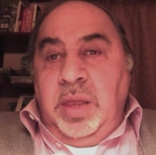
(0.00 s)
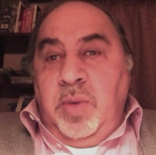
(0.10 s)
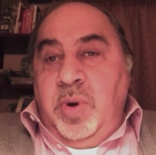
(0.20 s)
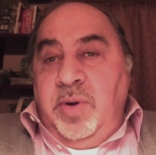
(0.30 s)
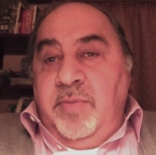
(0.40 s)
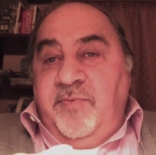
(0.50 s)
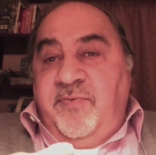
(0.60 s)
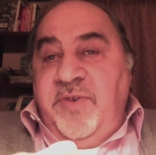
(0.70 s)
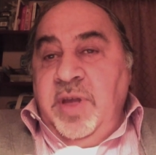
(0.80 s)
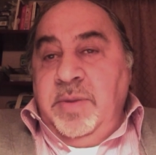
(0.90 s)
There were
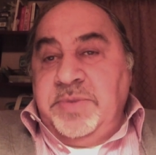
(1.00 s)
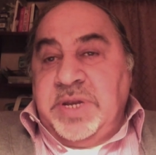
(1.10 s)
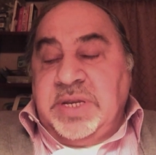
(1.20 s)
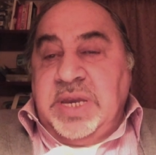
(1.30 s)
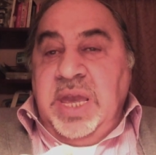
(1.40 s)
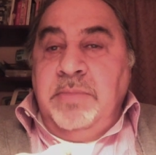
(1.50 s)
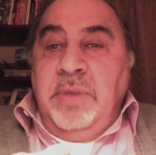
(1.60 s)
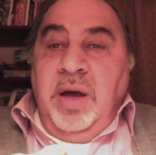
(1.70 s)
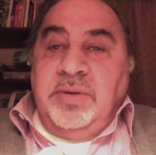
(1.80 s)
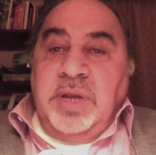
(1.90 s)
films that
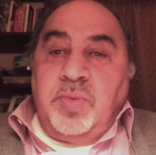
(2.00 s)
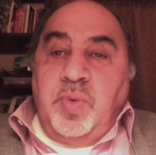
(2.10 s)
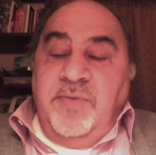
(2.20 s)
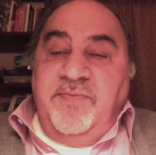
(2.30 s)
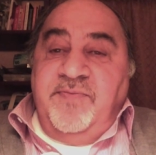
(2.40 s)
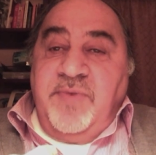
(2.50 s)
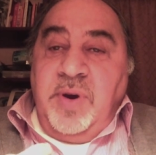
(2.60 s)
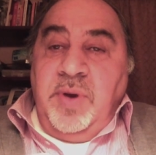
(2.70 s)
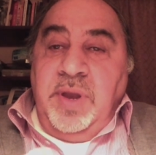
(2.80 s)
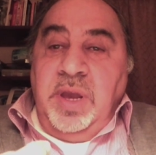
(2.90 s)
came out that were
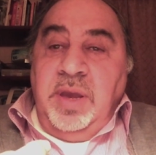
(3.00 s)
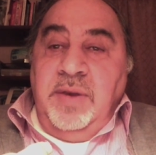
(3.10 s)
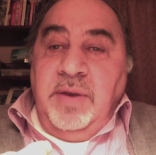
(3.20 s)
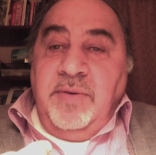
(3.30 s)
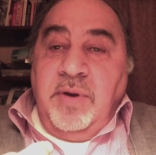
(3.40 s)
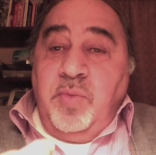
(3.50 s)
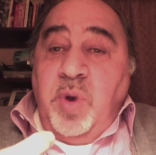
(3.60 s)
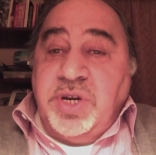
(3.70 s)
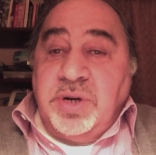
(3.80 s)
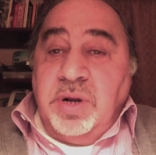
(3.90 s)
very
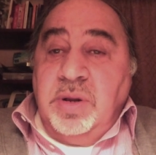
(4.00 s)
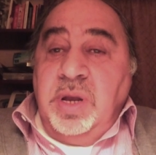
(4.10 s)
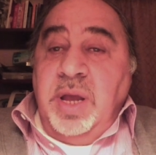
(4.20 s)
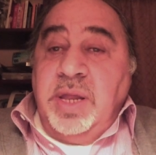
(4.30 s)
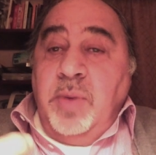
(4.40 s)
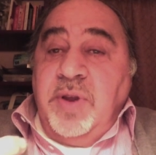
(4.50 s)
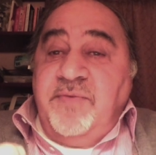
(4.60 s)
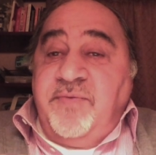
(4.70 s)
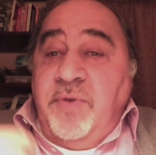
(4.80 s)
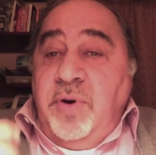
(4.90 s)
original. They were the
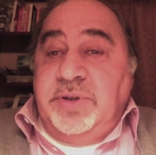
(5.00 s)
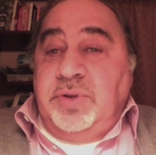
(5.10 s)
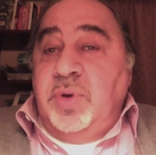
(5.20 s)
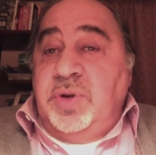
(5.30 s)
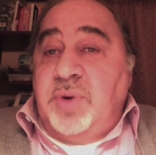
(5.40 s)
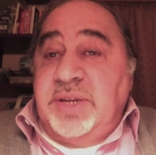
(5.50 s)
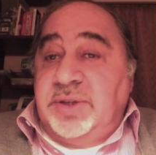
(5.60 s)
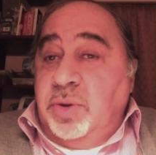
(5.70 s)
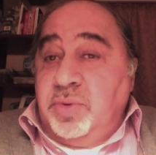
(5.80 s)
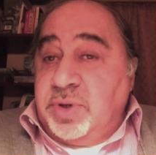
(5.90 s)
first to address
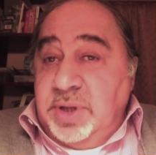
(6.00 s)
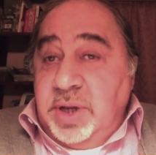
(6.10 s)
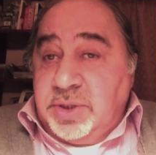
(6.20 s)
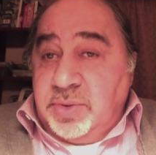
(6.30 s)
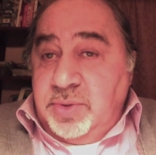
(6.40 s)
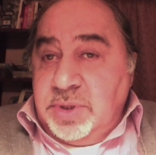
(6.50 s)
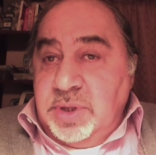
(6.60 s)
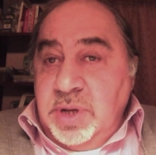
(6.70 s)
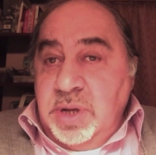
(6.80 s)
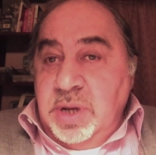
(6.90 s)
social issues
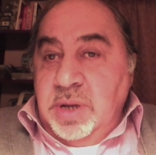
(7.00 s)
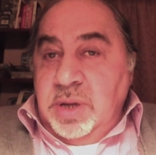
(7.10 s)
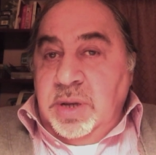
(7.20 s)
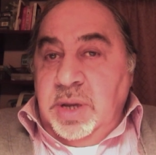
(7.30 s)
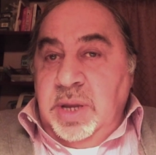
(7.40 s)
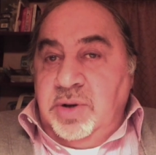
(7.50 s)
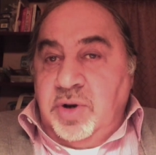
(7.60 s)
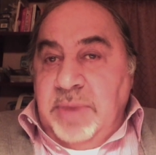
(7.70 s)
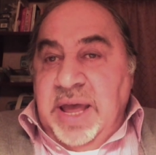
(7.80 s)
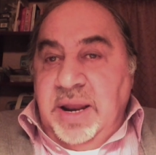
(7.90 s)
in
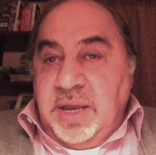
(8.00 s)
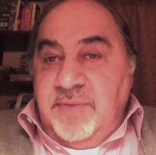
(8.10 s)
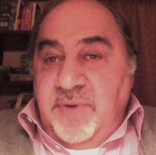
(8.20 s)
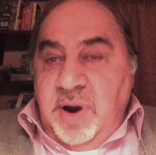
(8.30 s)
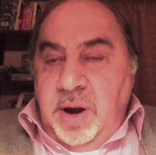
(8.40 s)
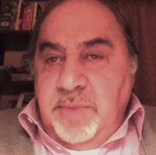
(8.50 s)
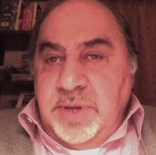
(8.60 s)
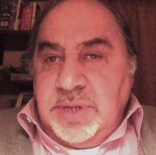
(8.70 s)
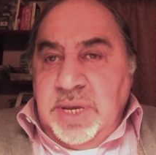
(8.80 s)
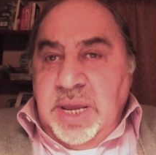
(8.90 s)
dramatic
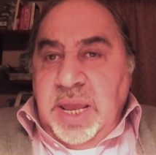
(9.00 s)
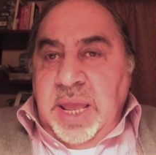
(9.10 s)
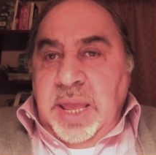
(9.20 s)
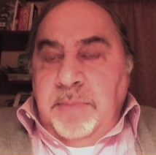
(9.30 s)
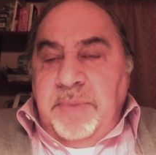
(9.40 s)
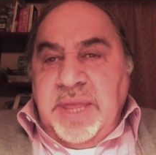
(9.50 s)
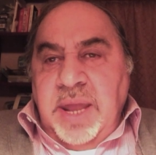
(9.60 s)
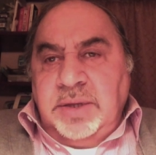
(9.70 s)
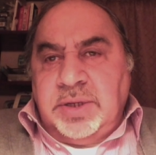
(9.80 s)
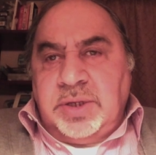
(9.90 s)
environments. But
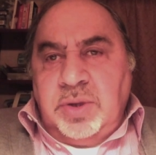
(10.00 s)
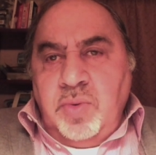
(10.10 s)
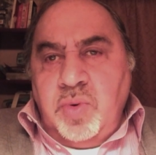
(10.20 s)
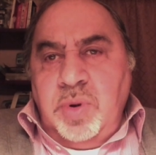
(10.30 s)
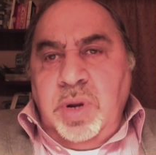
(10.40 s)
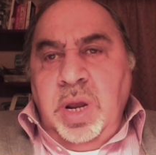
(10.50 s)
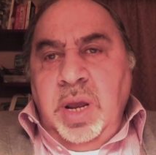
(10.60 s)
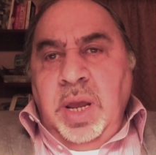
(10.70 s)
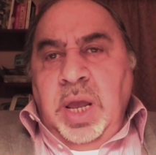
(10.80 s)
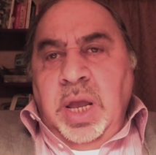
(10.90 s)
then soon,
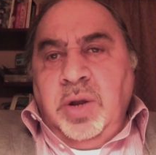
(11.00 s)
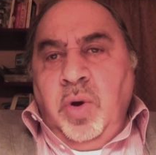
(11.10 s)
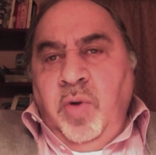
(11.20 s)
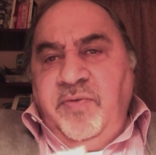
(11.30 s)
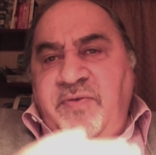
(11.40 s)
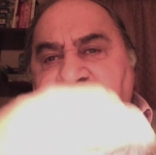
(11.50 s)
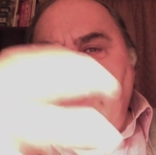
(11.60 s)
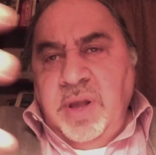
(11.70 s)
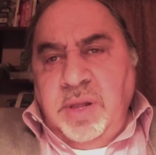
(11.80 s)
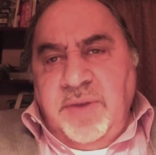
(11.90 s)
the whole
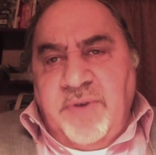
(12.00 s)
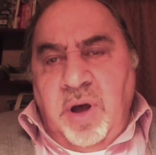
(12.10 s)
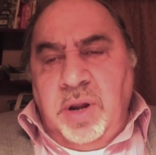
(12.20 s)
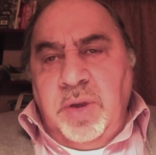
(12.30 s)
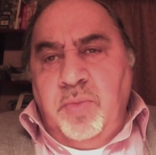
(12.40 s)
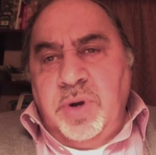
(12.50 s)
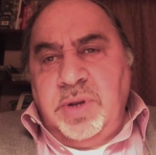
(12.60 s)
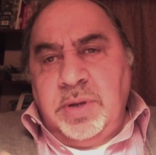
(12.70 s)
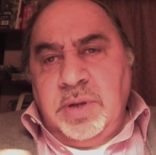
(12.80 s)
field of Hollywood,